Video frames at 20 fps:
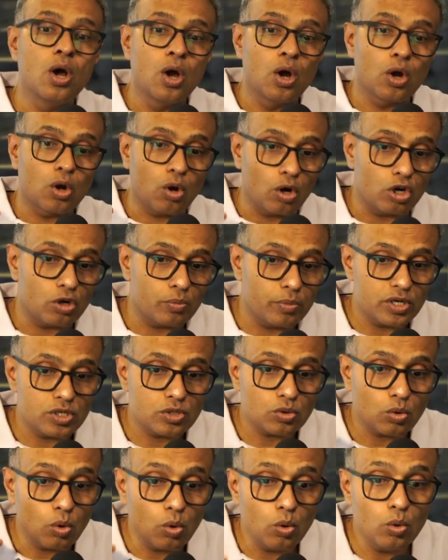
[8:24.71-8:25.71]

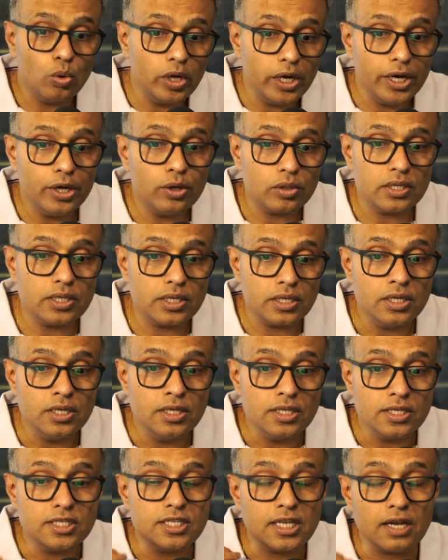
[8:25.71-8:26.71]
contributes only to the
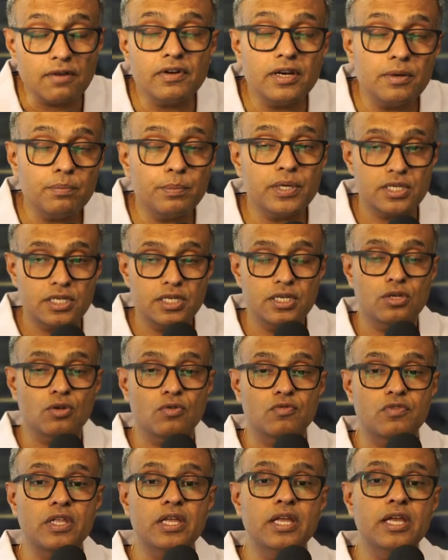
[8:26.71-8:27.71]
7%
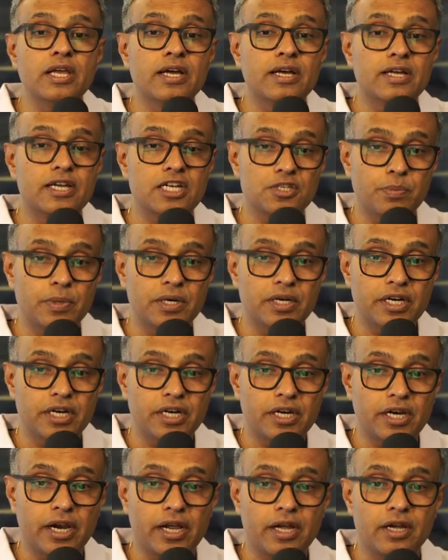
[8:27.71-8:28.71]
of the respiratory
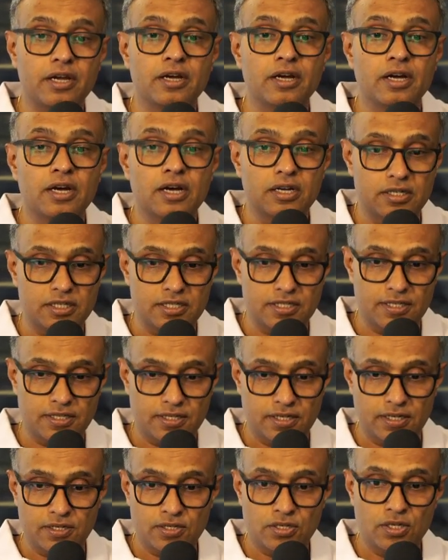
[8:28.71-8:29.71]
tract
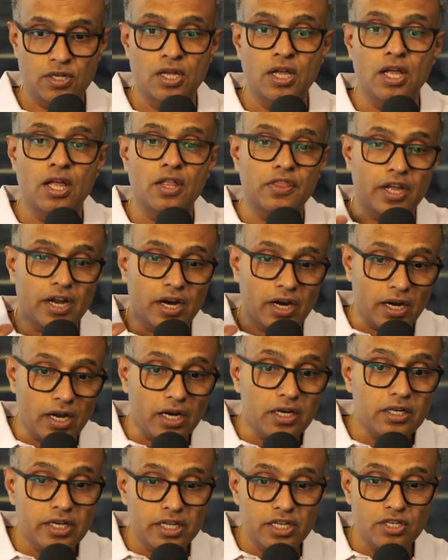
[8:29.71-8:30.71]
resistance. The
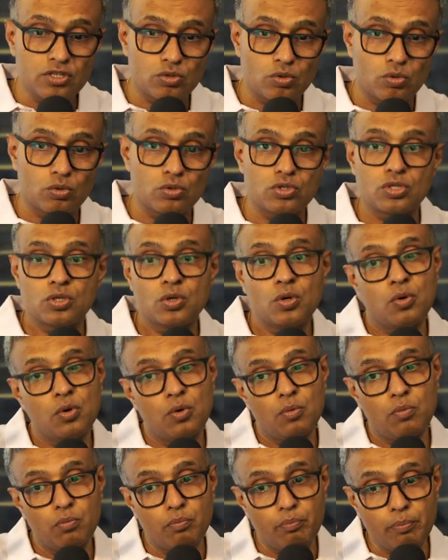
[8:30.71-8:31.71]
conducting zones
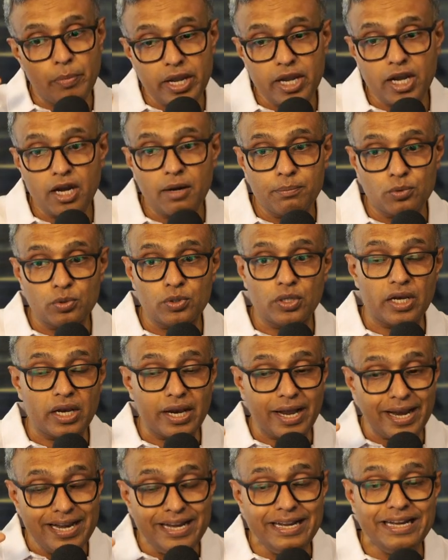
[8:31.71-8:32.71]
make up to the
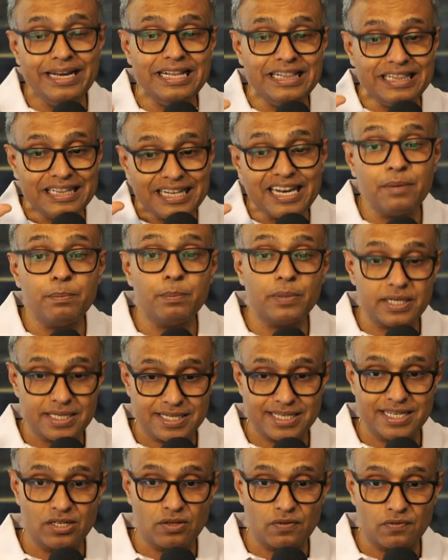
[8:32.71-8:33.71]

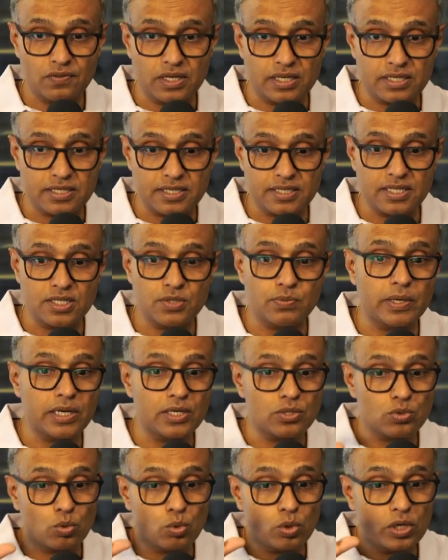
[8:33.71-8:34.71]
93% of the resistance,
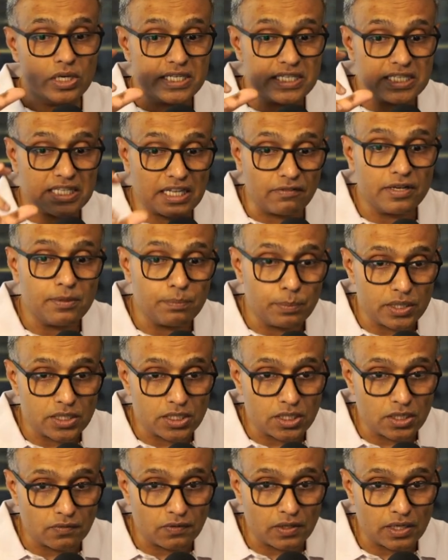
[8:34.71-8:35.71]
whereas only
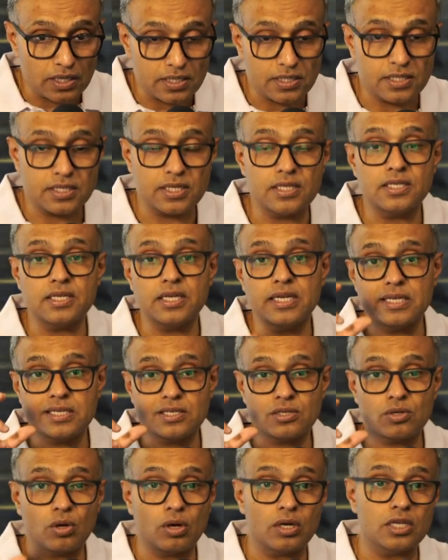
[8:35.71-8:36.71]
7% of the resistance
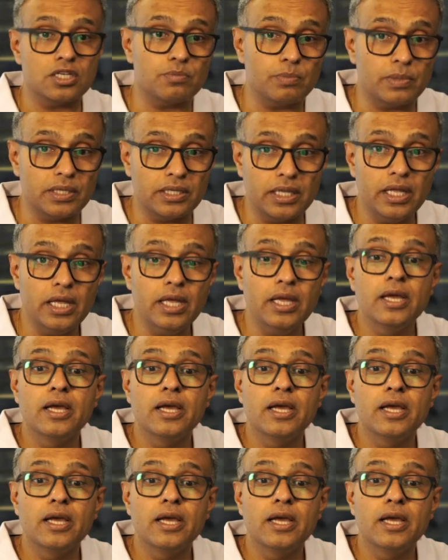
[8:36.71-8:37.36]
is caused by the